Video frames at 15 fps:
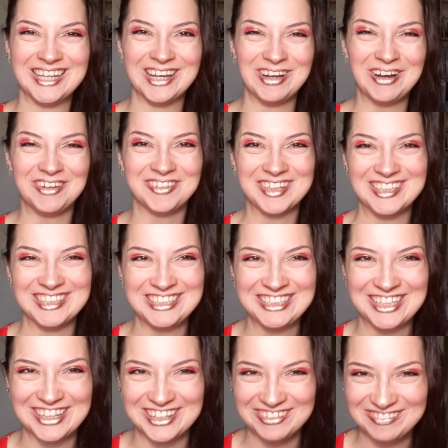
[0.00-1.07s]
so I'm gonna
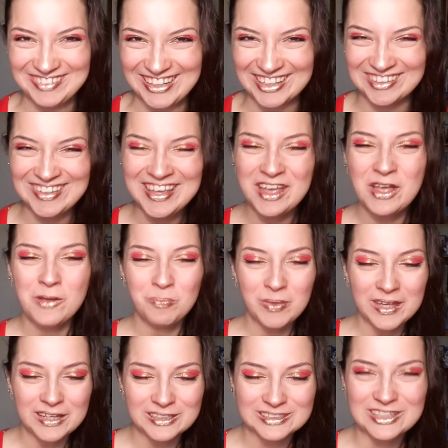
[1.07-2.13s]
shut up now.
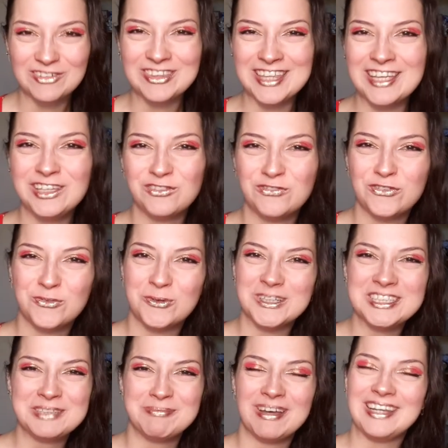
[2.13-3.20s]
So thank you for
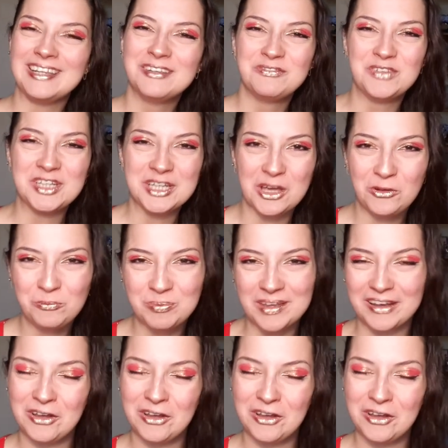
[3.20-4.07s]
watching my little video.